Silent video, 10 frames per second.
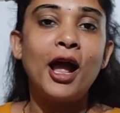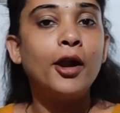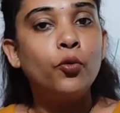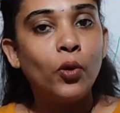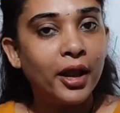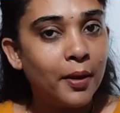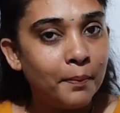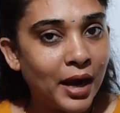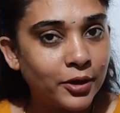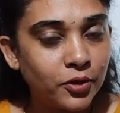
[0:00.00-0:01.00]
and welcome
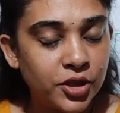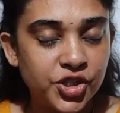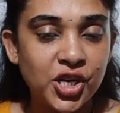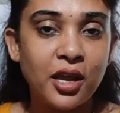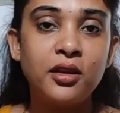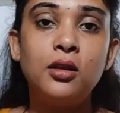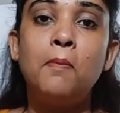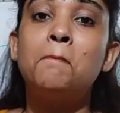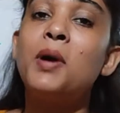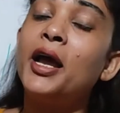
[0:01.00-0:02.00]
back to the channel.
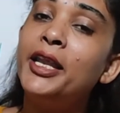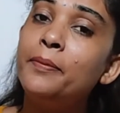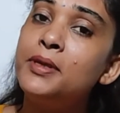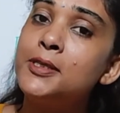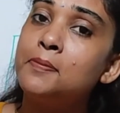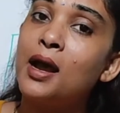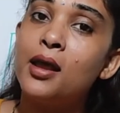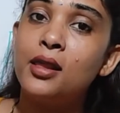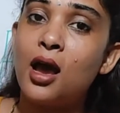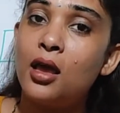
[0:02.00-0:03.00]
My name is
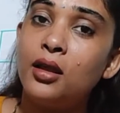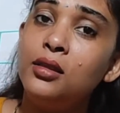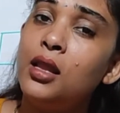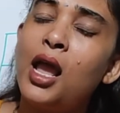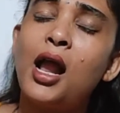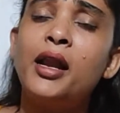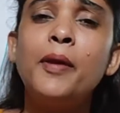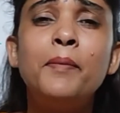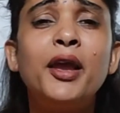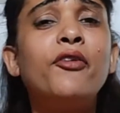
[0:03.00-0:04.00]
Payal Anand and I
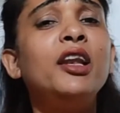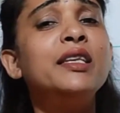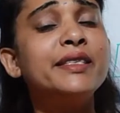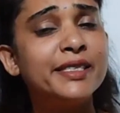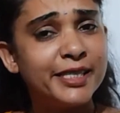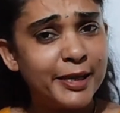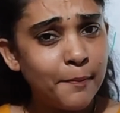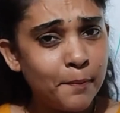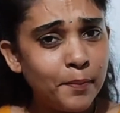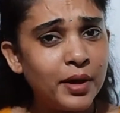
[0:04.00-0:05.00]
make really
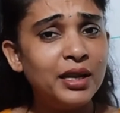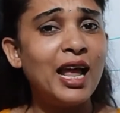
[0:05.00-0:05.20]
simple